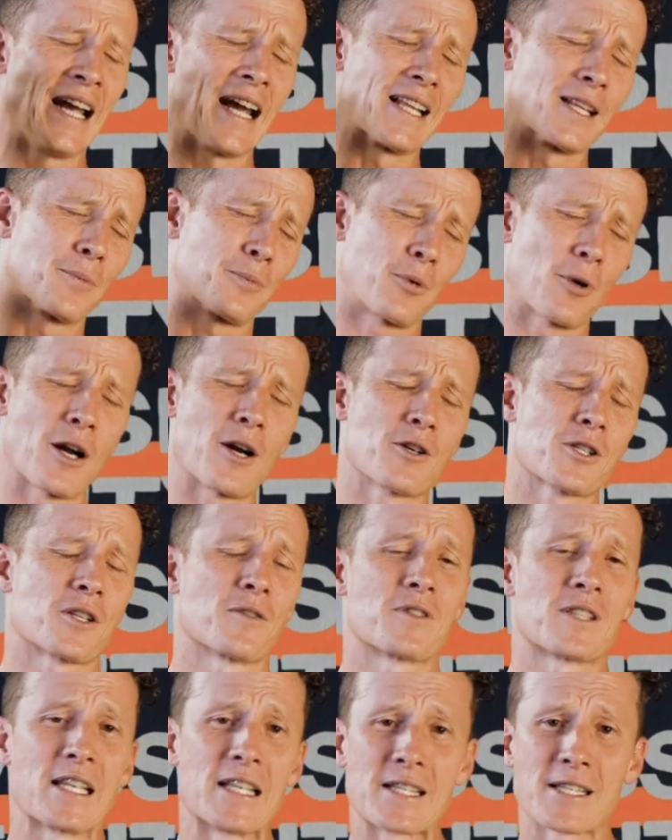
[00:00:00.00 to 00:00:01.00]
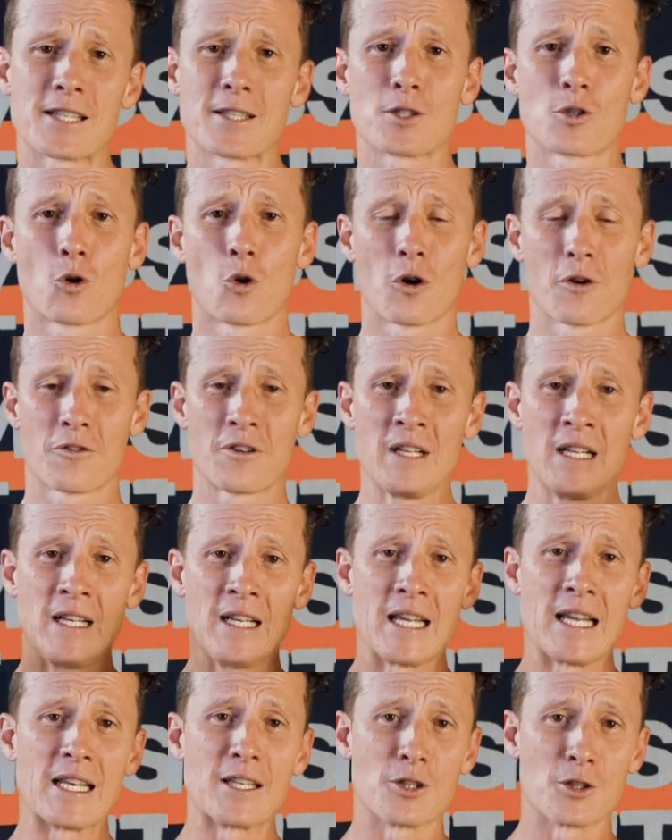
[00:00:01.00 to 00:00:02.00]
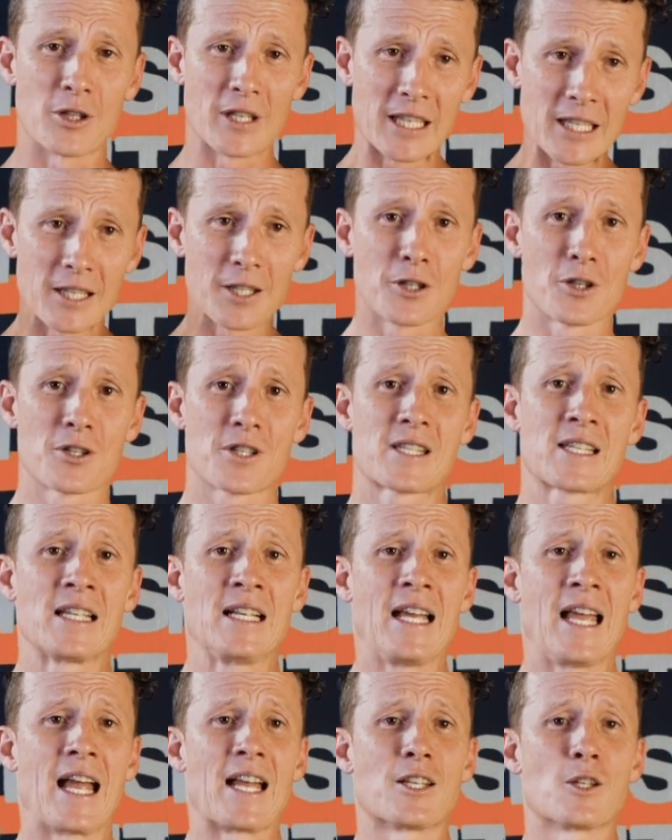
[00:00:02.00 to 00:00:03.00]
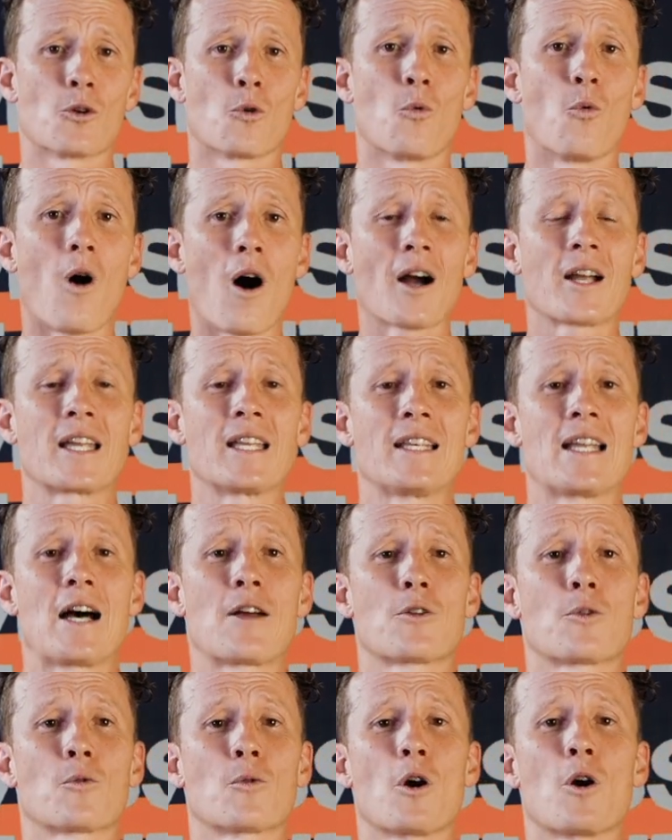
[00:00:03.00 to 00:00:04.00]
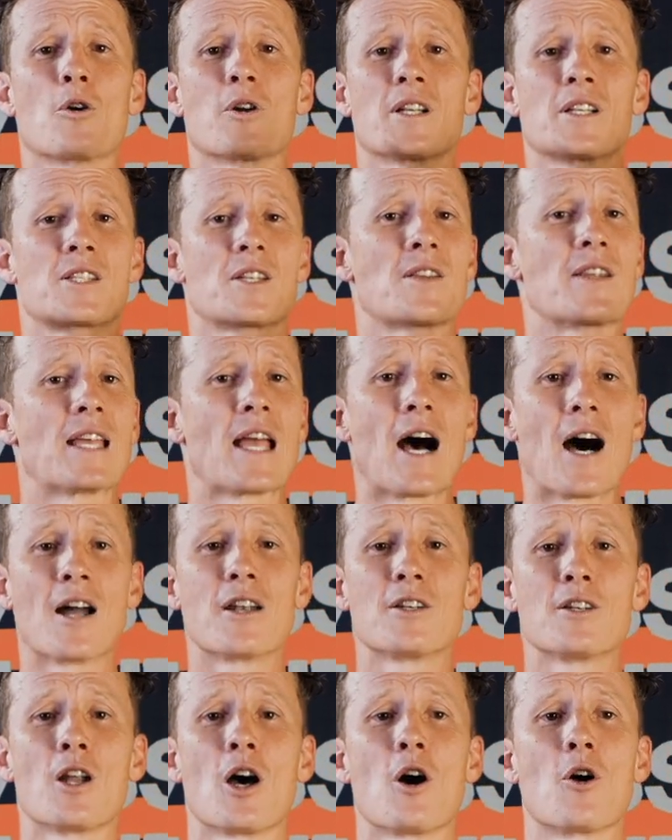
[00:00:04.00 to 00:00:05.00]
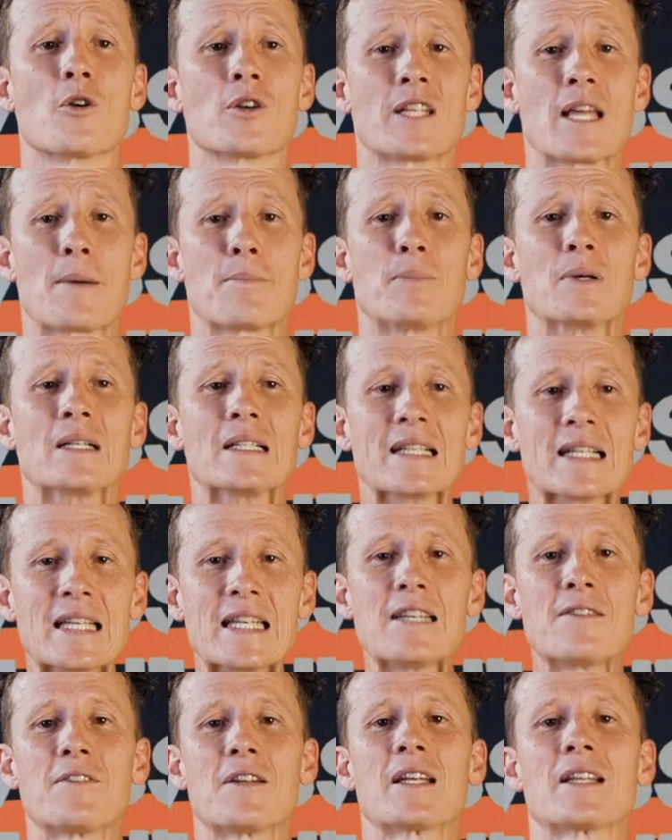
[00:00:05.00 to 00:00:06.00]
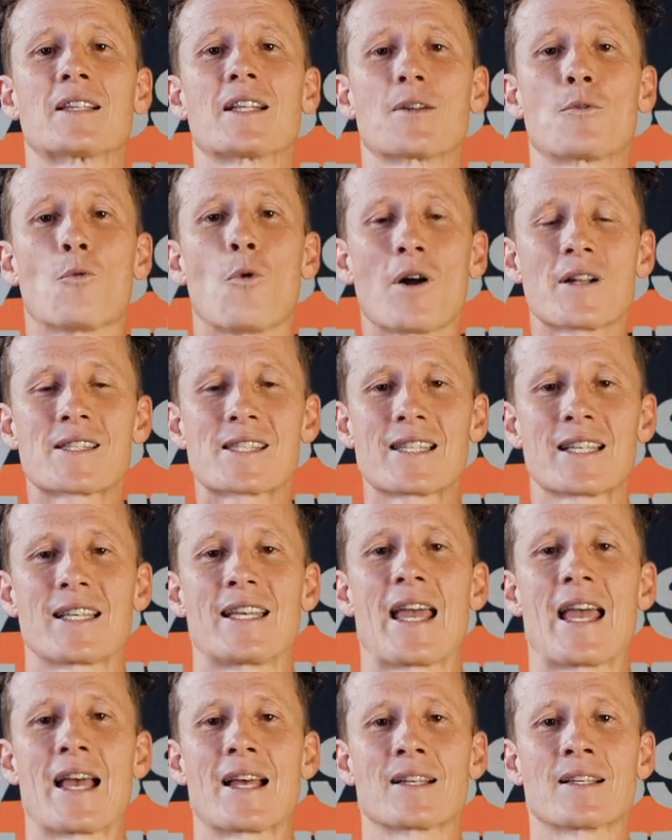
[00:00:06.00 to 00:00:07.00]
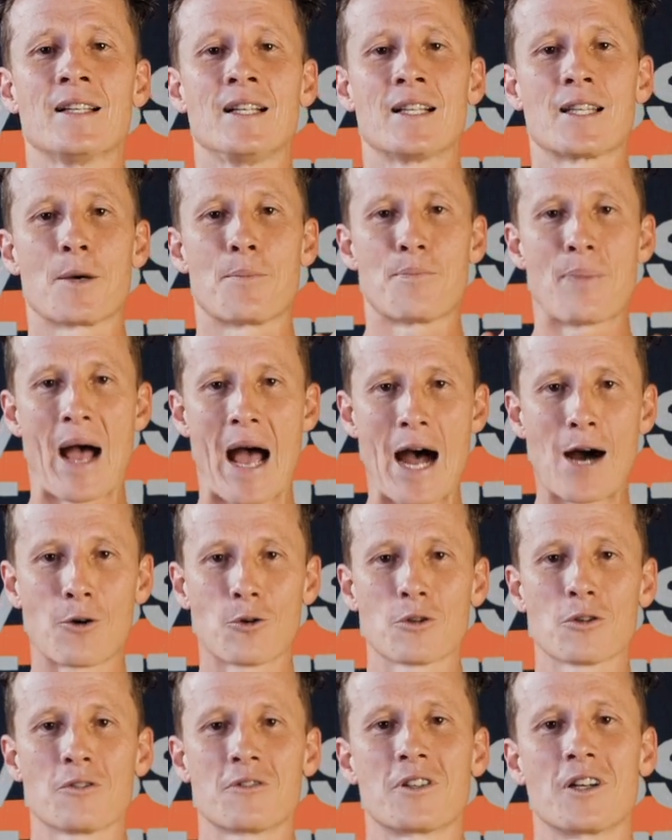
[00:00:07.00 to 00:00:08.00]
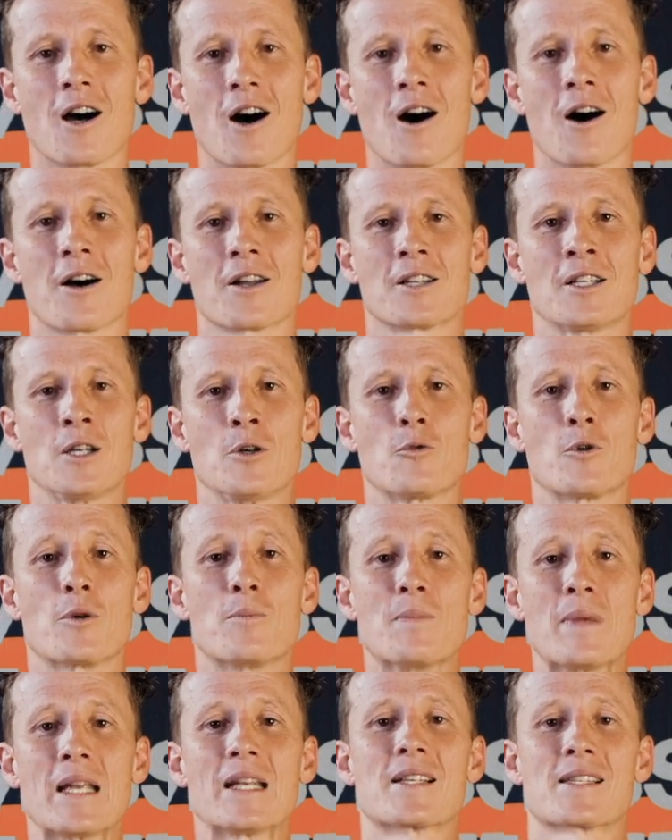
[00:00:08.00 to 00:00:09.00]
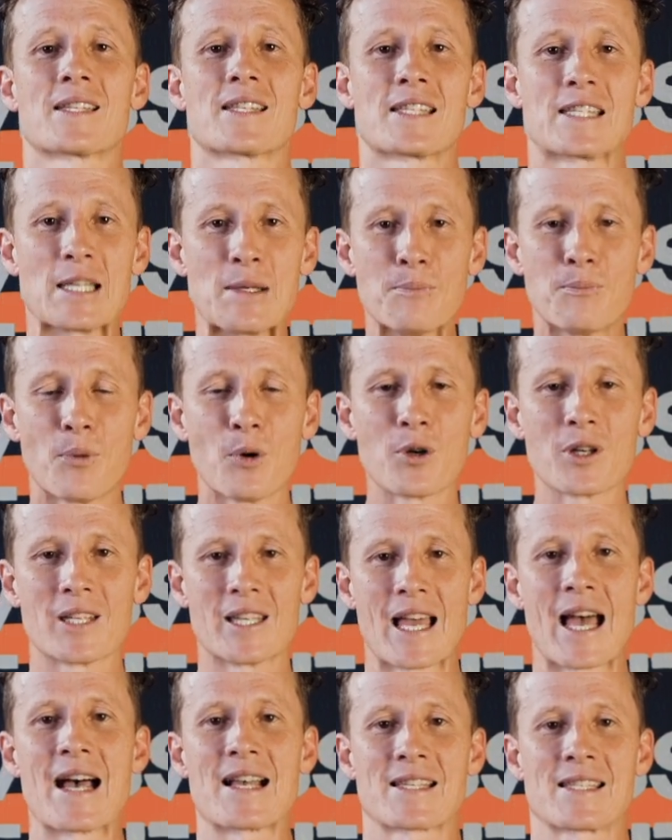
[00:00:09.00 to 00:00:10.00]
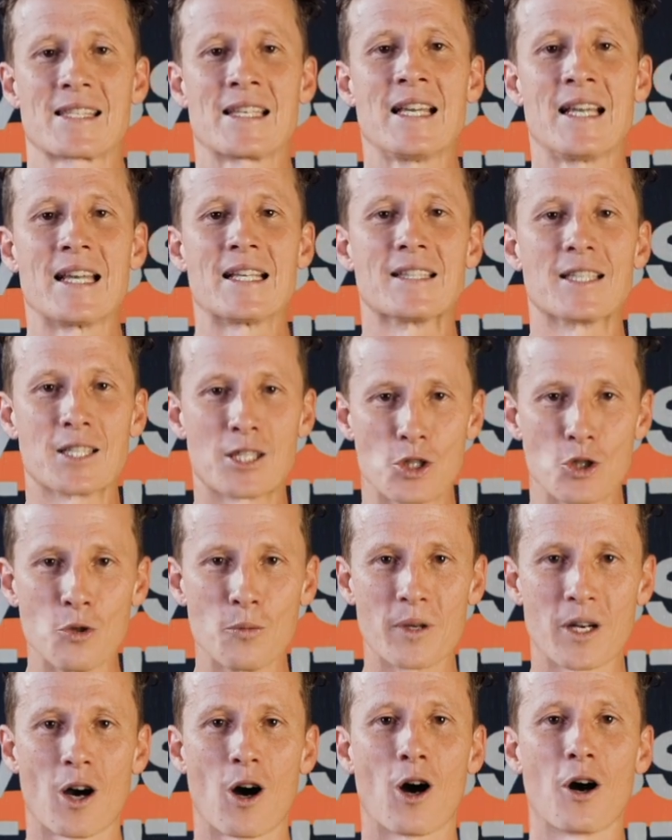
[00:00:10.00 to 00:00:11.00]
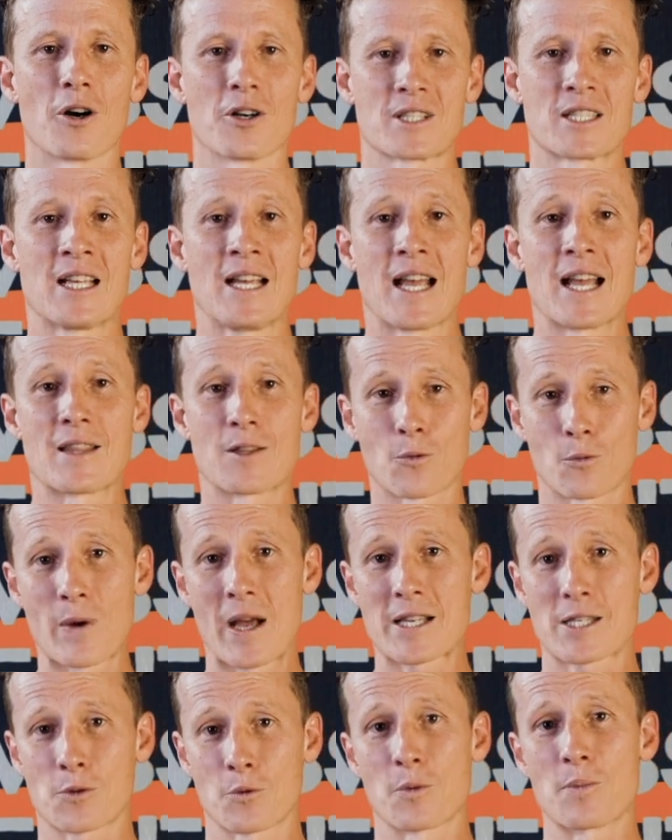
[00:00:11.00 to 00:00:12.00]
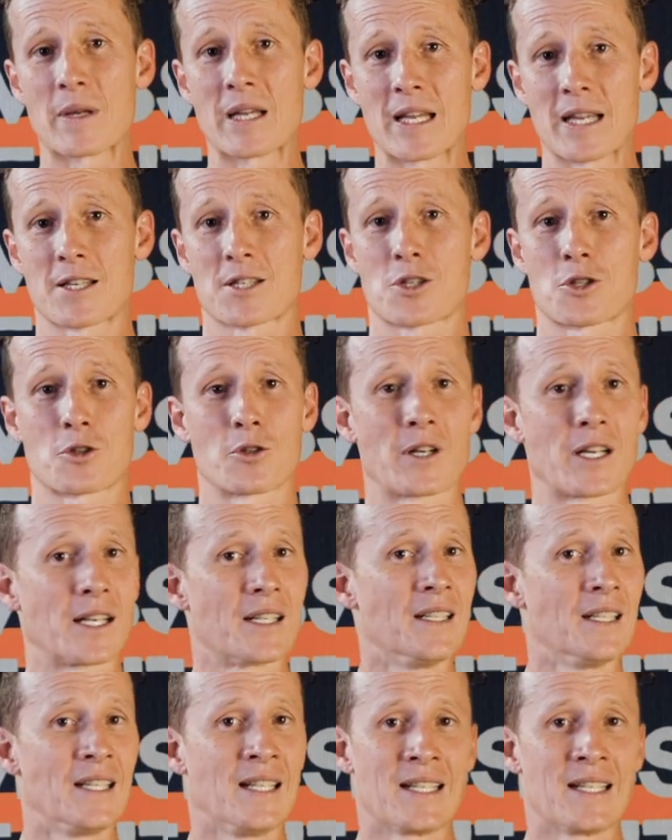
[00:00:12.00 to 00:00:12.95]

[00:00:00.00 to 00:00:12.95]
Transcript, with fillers: and the prayers of Zinzendorf in your ears, and you're walking down the road into the unknown, yet believing that once again the power of God would meet a simple yes in the human heart, and the rest would be history.